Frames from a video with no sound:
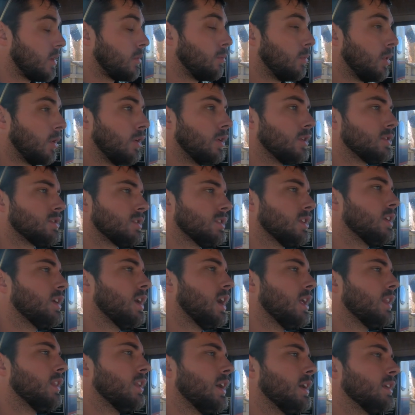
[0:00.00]
Personally,
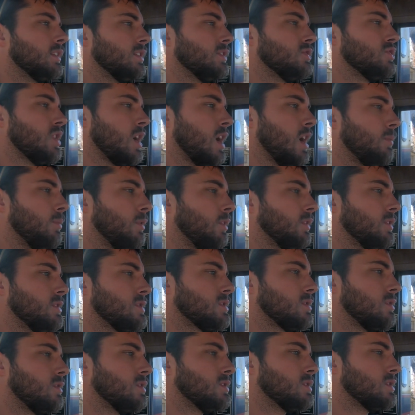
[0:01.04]
I'd like to chop all these
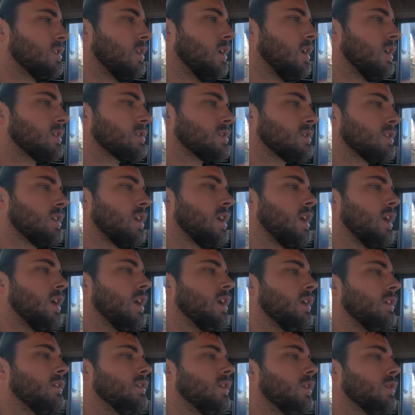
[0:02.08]
corn stalks
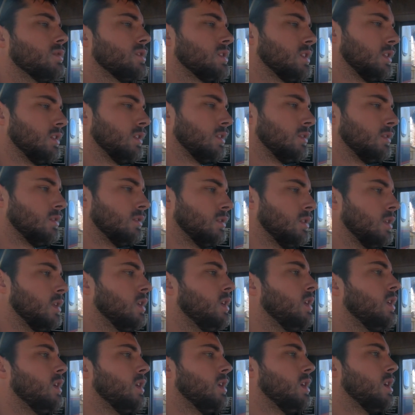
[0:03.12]
and no-till
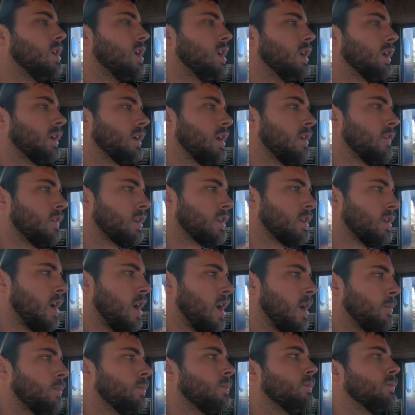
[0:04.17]
in a cover
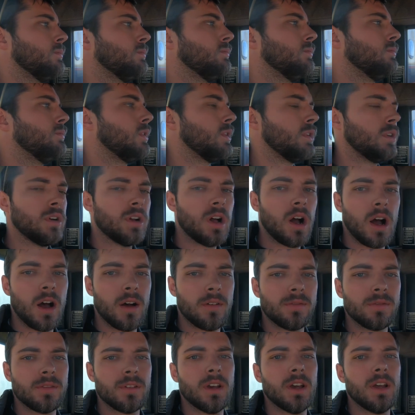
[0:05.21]
crop, burn it
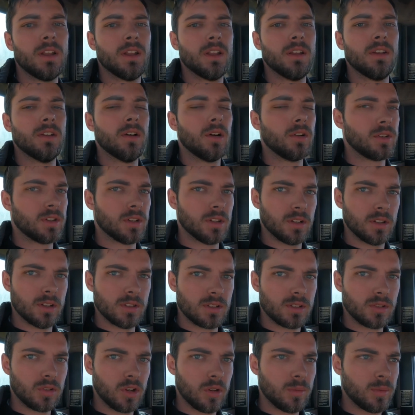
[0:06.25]
off, and then no-till and
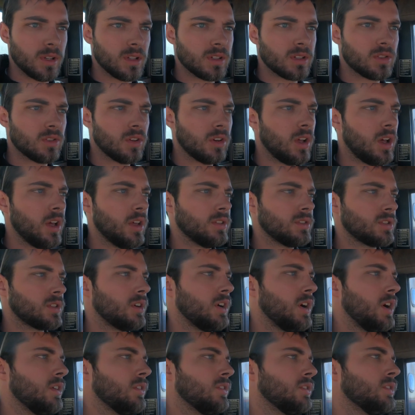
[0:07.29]
soybeans till out of this
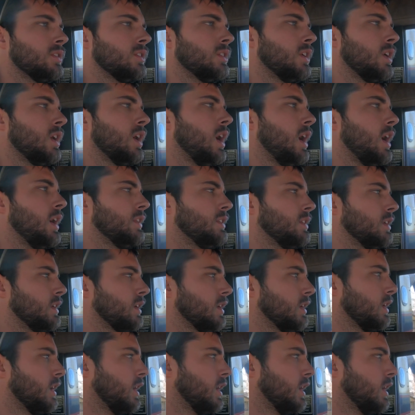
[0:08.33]
ground. I think it'd